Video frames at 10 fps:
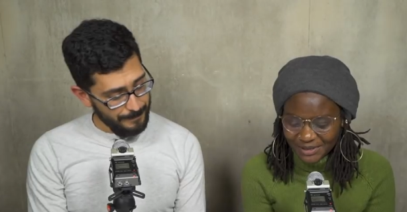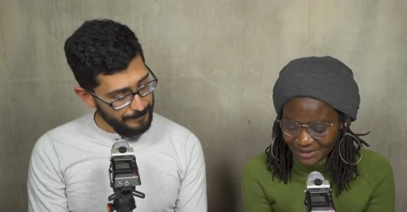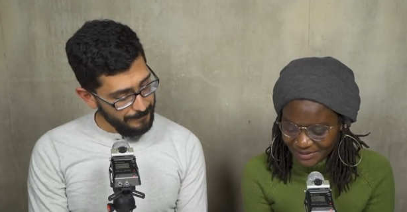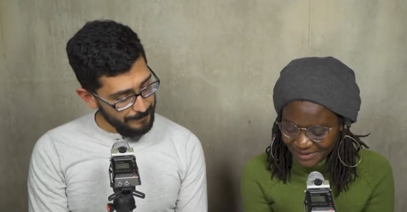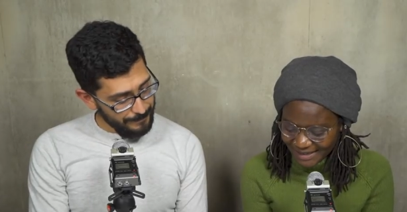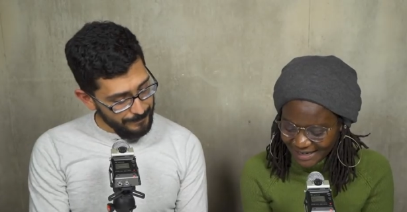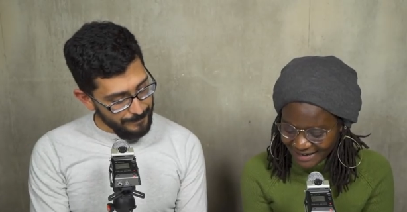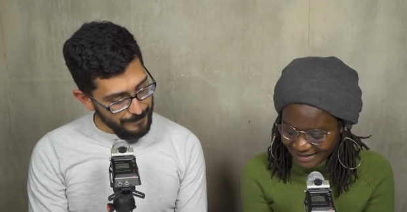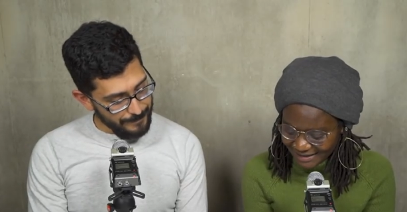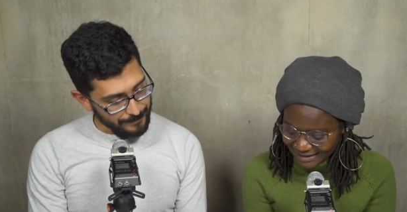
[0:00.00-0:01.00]
Speaker 1: and loads.
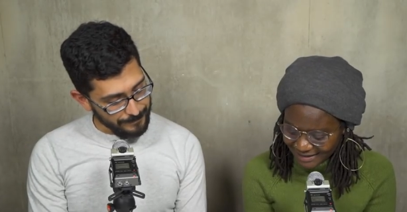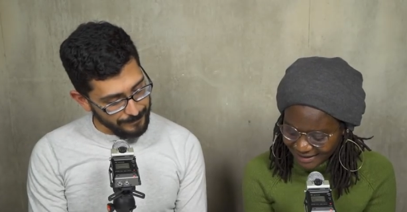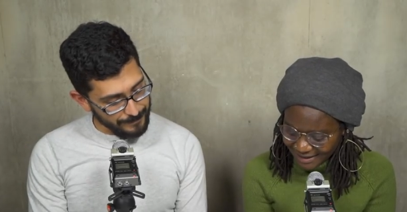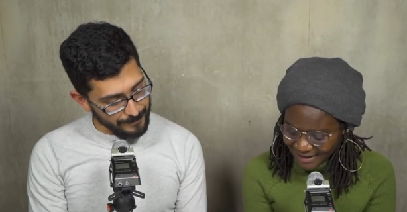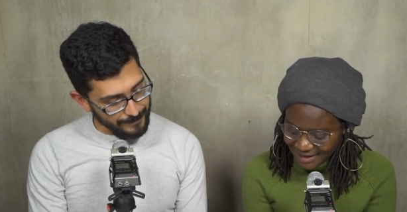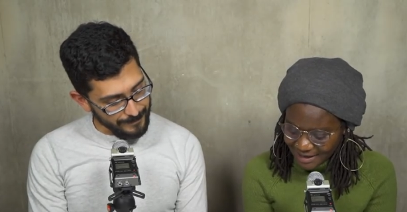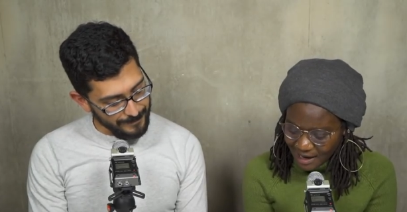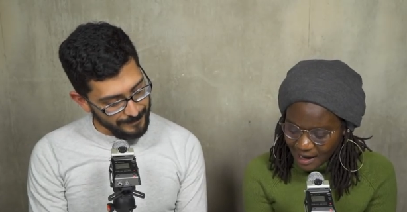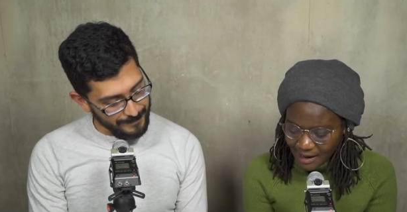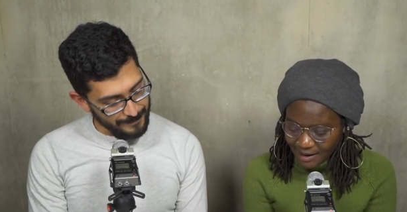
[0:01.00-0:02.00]
Yes,
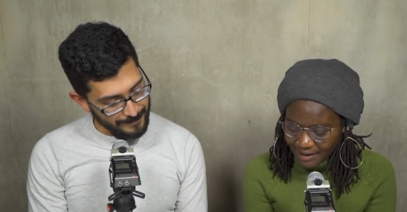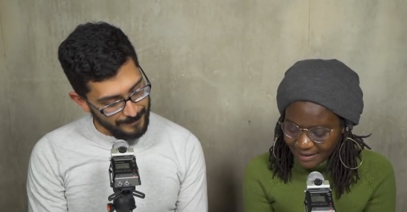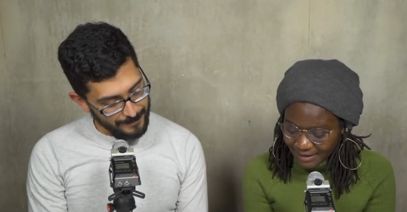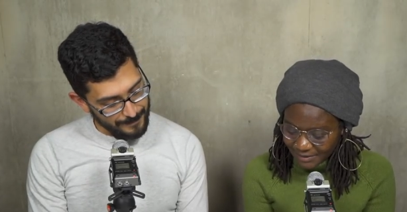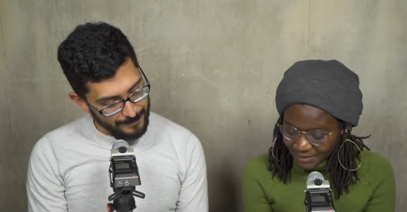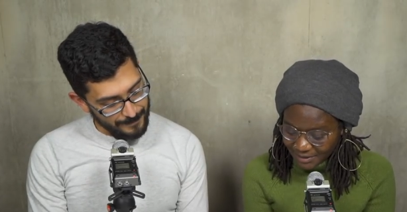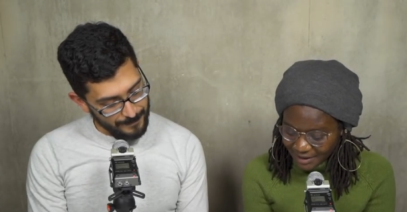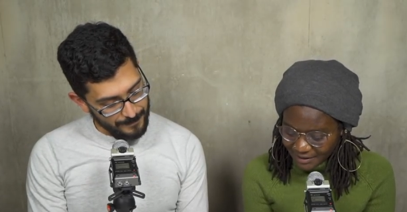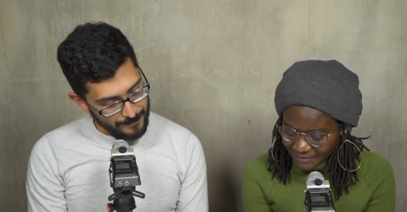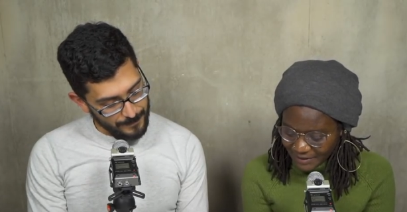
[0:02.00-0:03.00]
uh, that's what we're
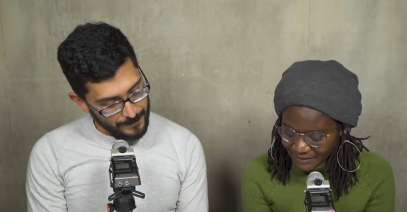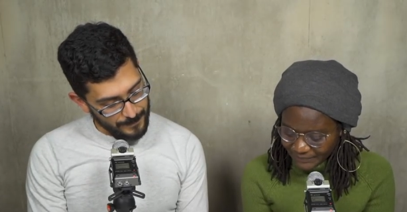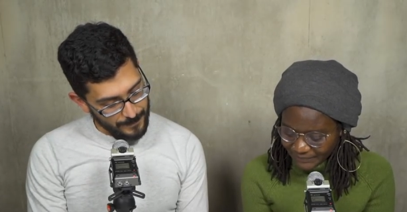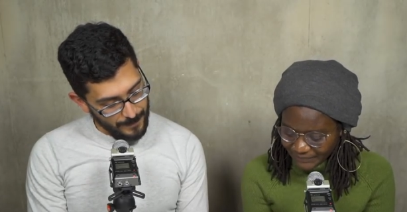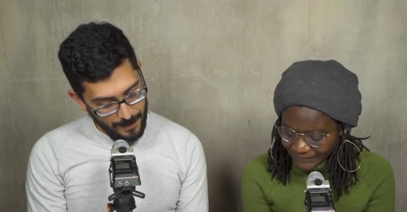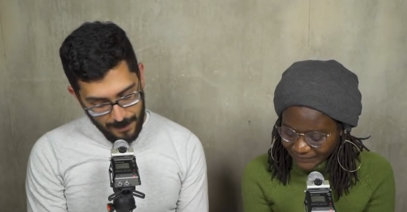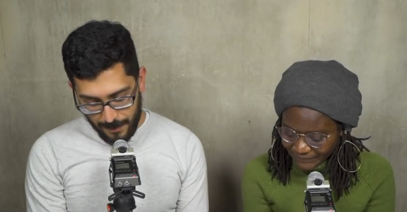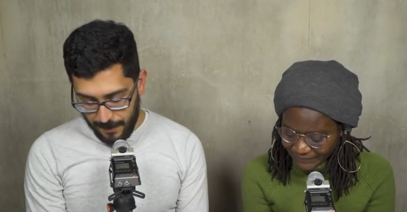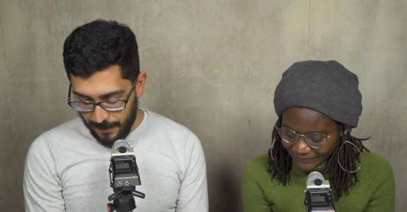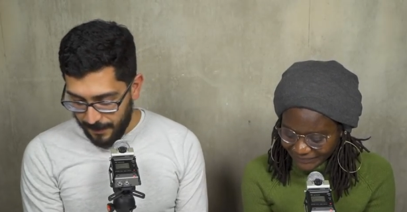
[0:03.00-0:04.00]
talking about.
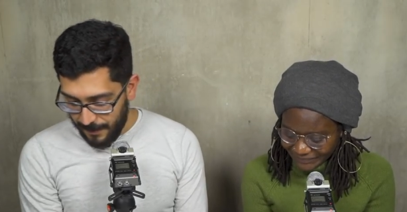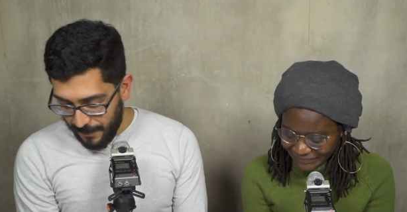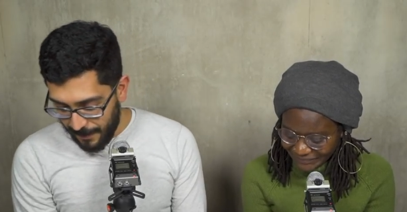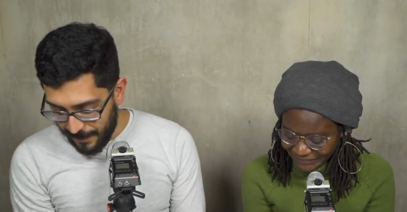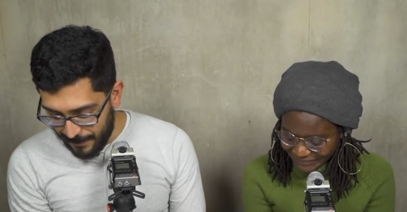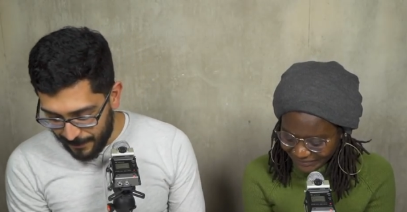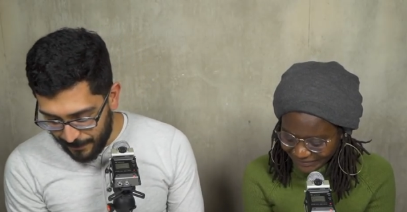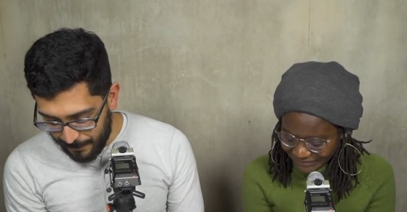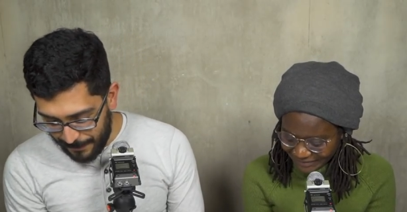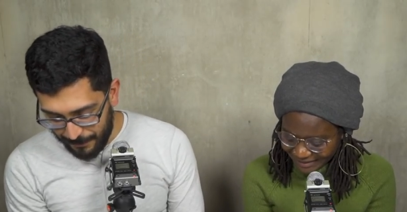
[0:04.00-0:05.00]

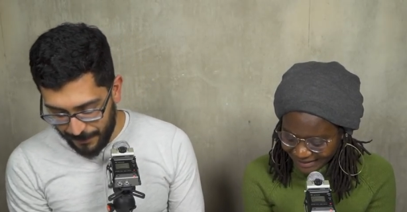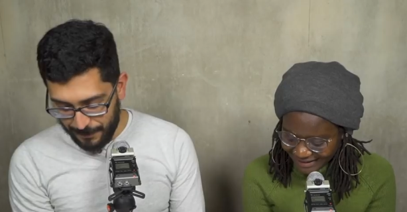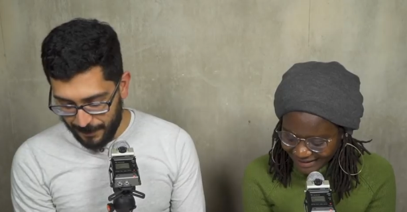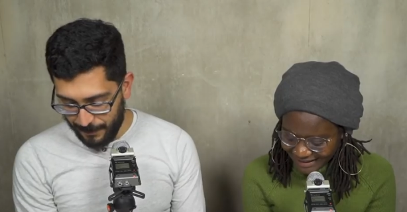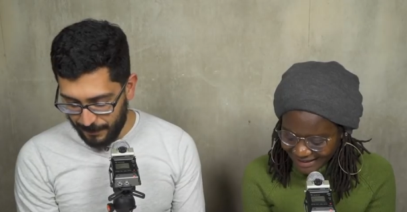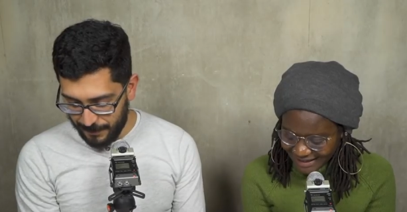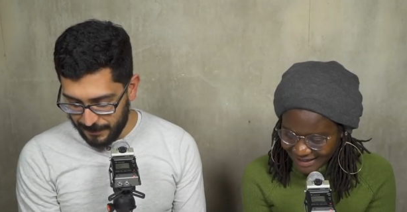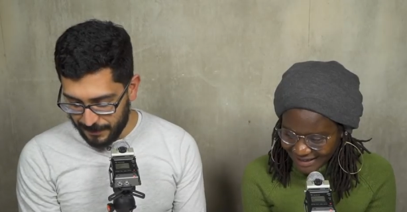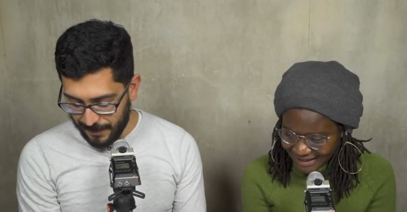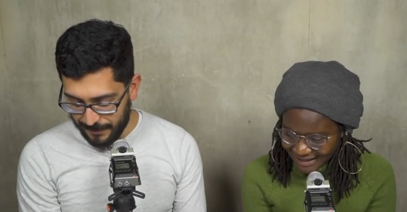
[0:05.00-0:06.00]
Speaker 2: Oh man, we we wrote
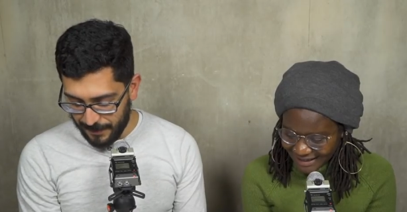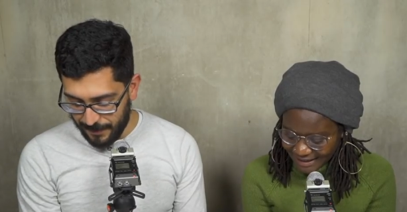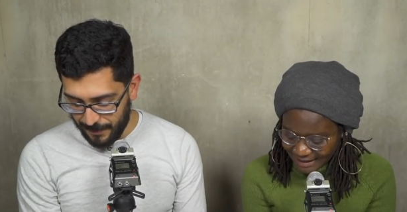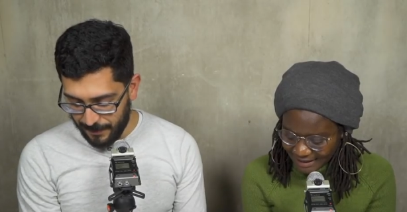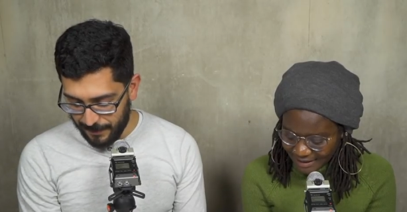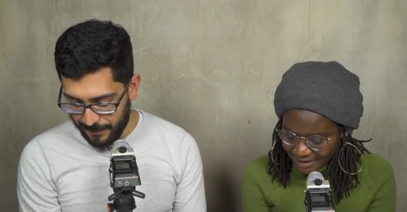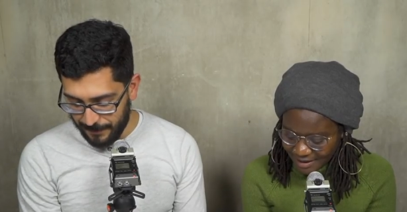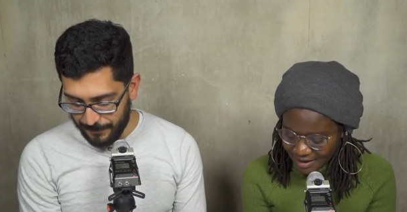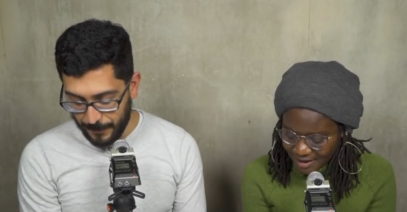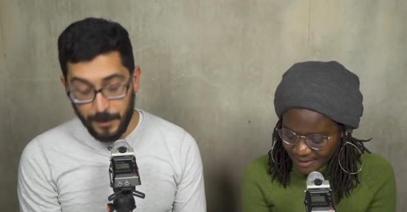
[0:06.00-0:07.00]
some stuff down here and uh
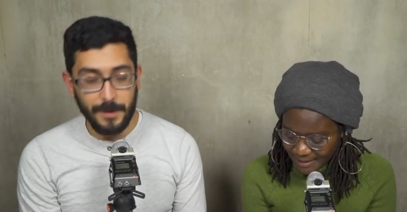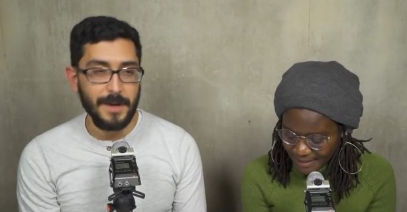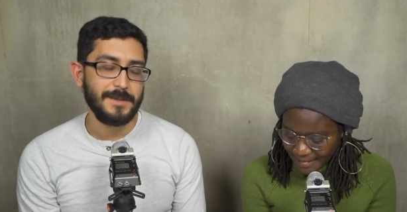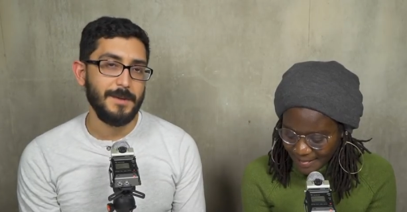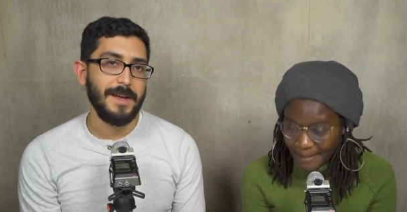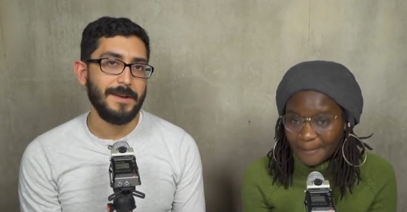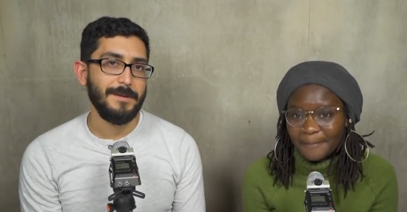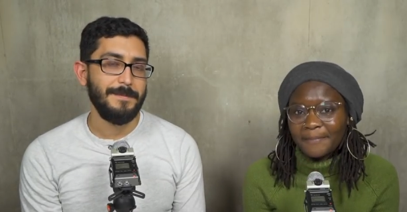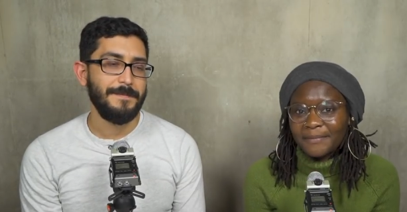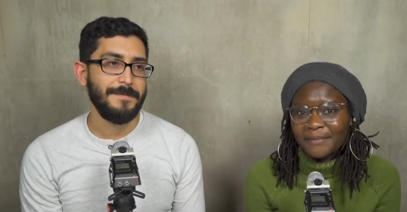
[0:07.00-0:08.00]
oh okay, so like
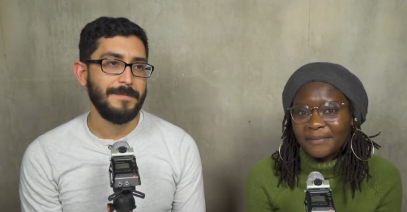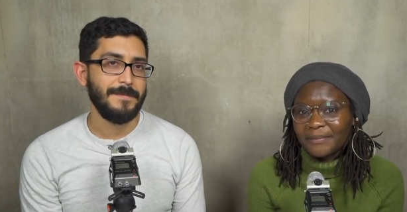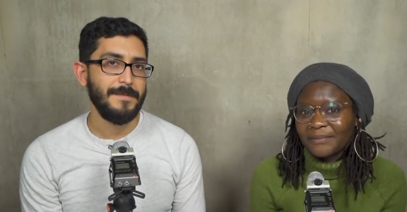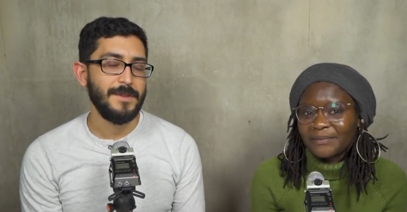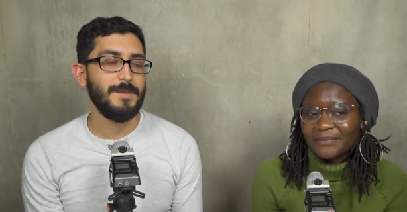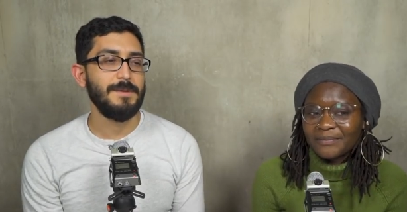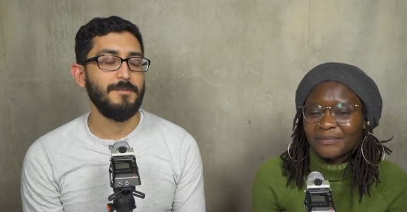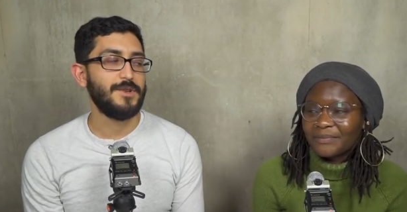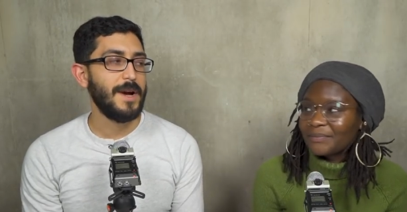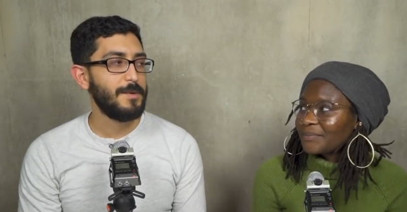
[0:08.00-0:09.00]
so we
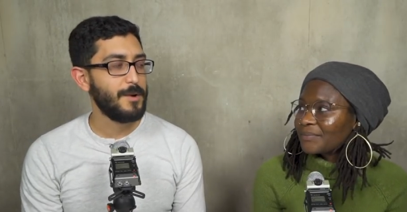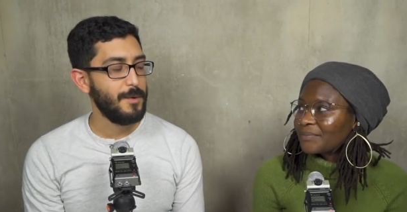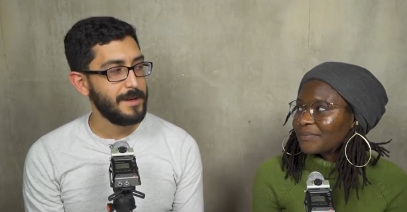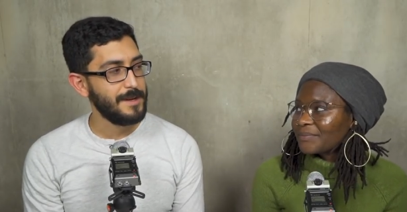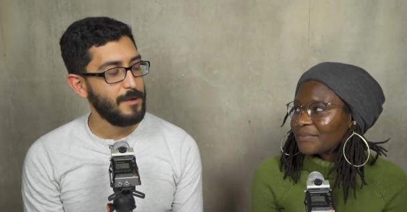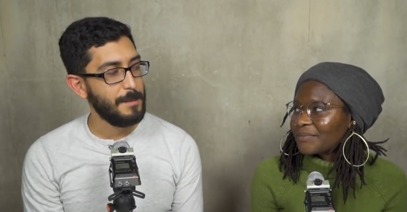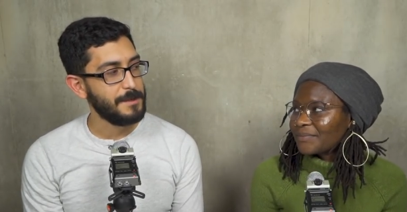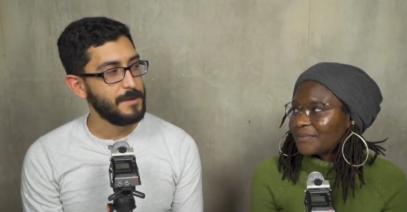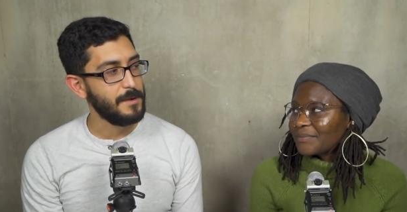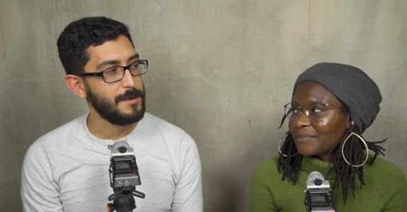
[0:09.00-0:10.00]
we tried recording another
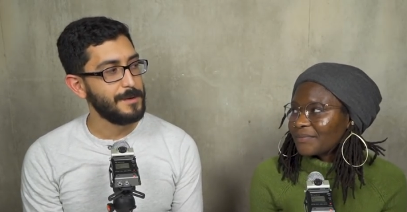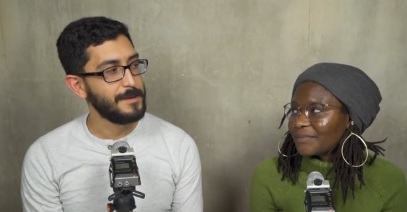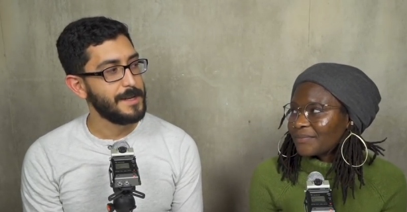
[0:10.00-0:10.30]
episode earlier